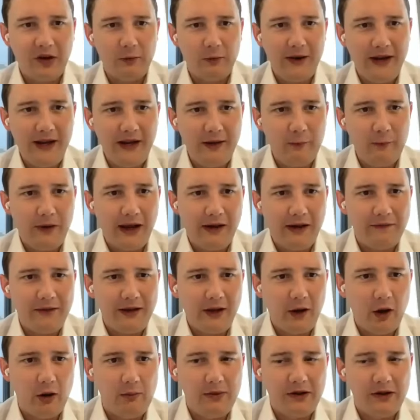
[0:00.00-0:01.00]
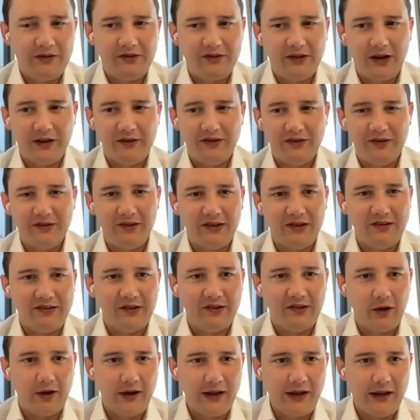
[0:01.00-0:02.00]
So we have e-commerce licenses
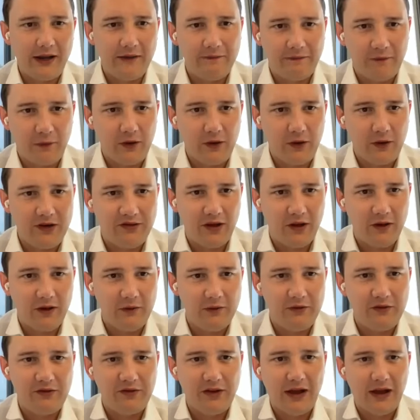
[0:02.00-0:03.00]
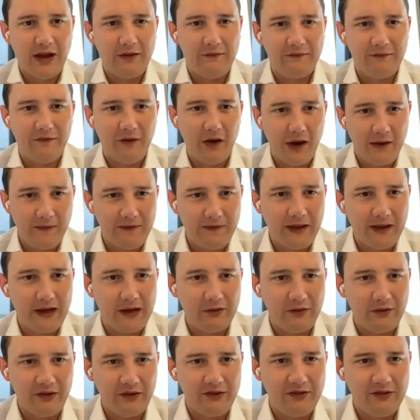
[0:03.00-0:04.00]
starting in free zones at
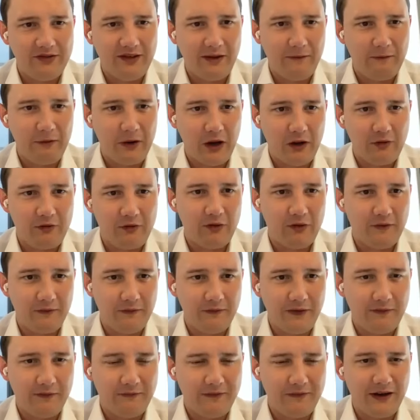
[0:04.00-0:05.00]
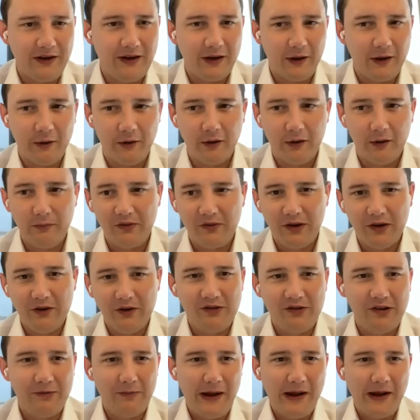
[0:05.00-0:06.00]
5,750 dirhams,
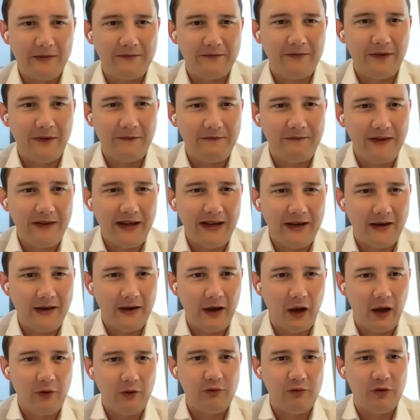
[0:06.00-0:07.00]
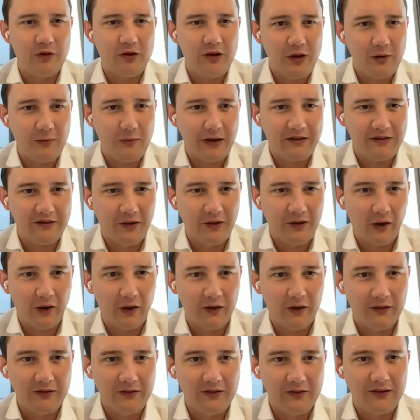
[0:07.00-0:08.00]
which is about
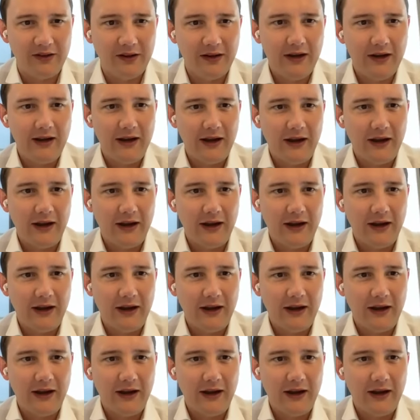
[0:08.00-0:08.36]
$1,500